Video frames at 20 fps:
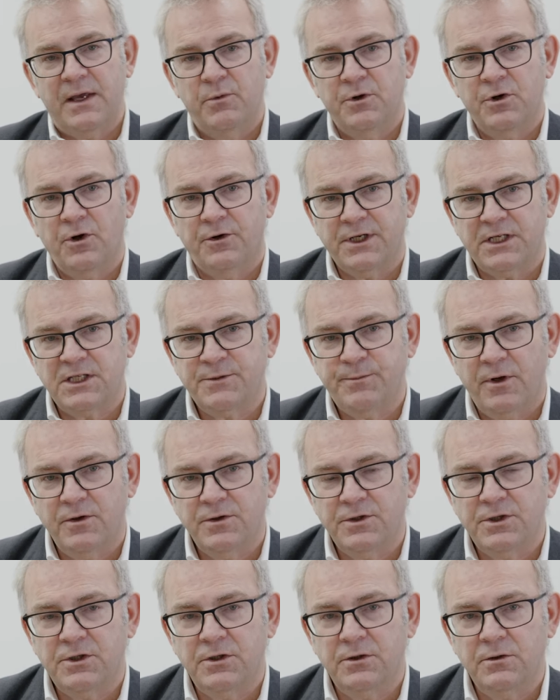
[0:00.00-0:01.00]
they were not
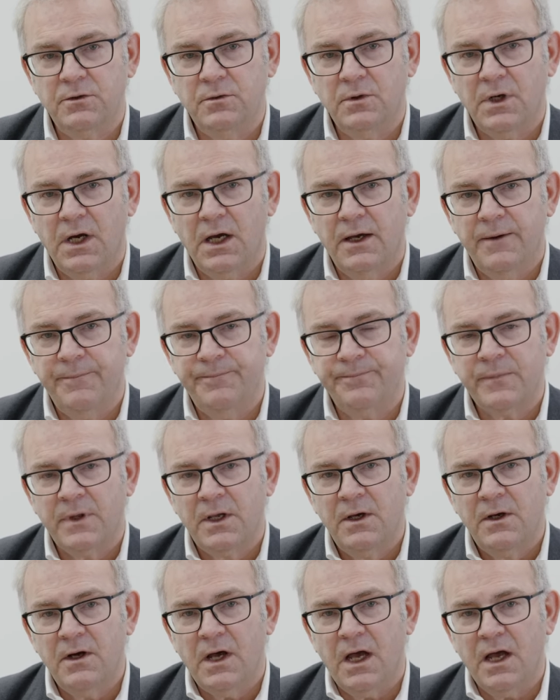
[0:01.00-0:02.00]
exposed to
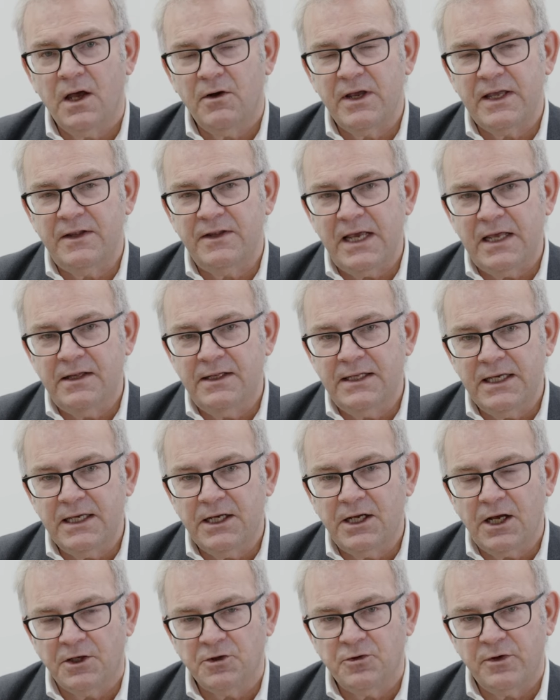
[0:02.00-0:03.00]
in
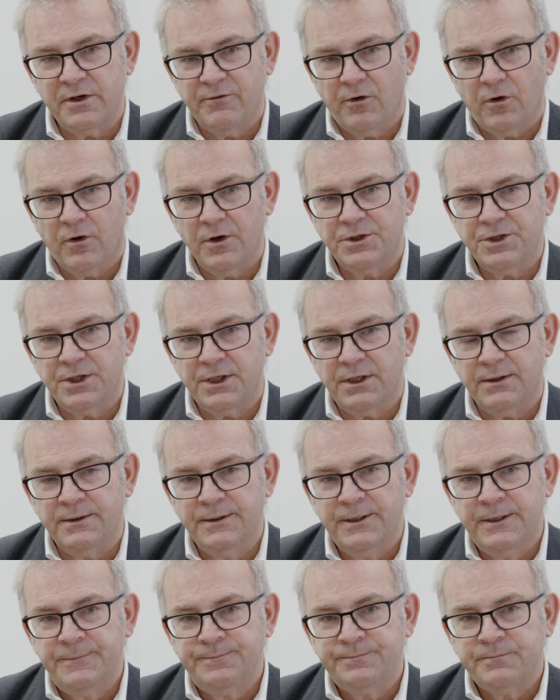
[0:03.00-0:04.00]
the country of
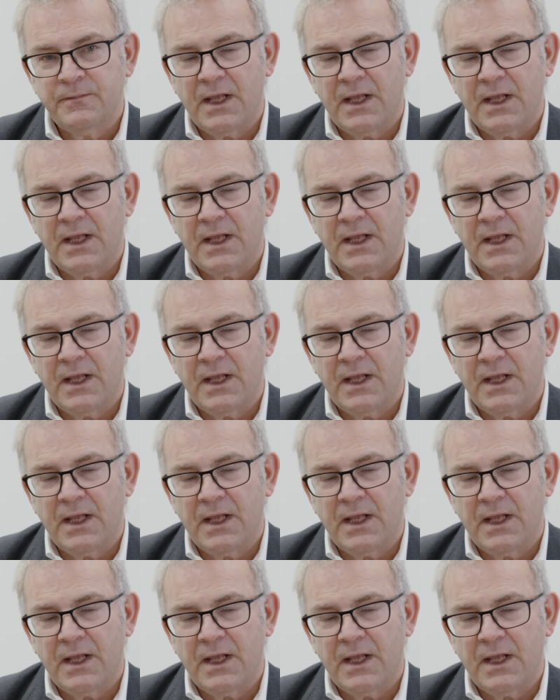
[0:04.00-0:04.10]
origin.